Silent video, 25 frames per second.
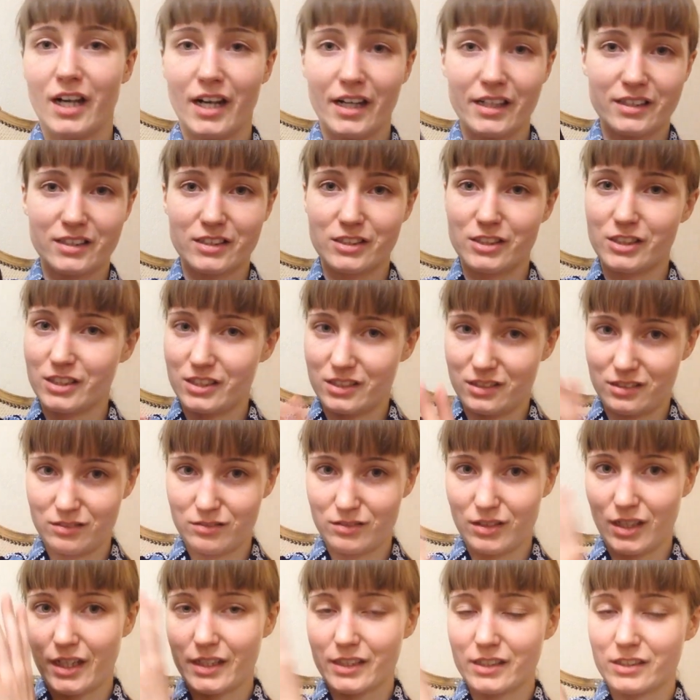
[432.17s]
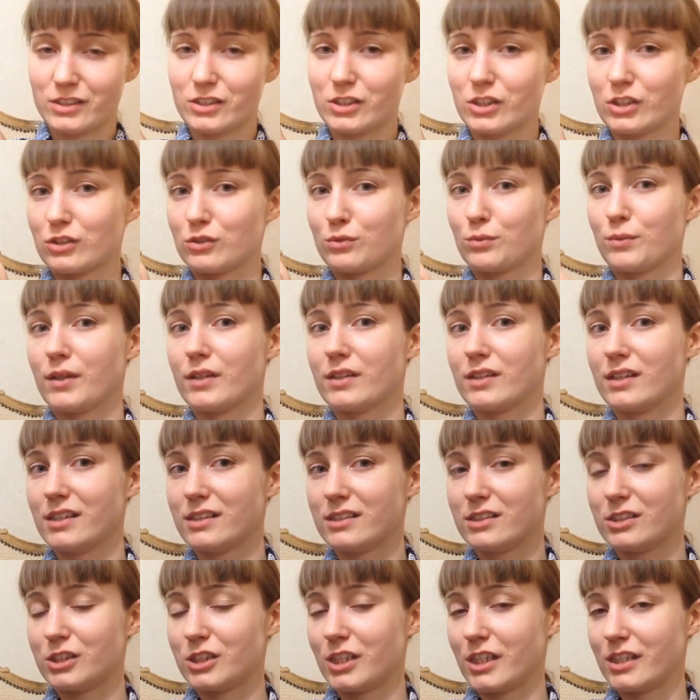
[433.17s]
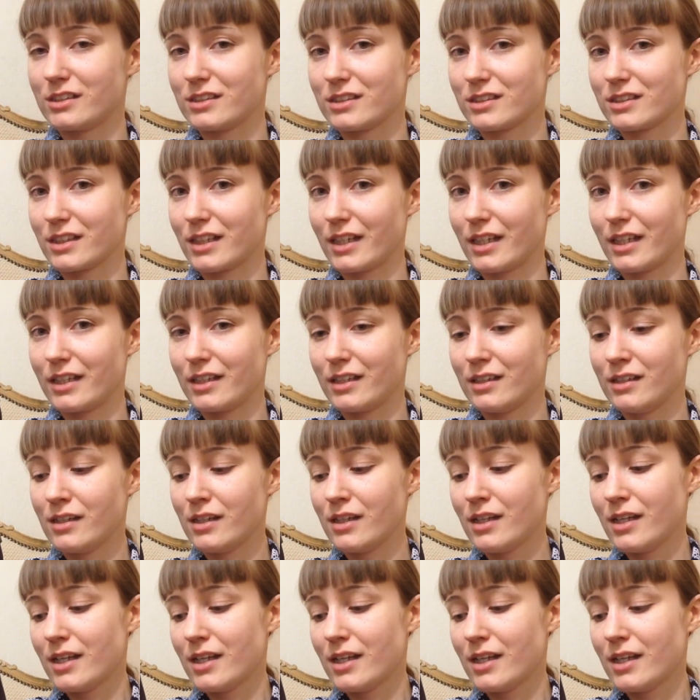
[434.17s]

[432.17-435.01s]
I could just wear this JSK,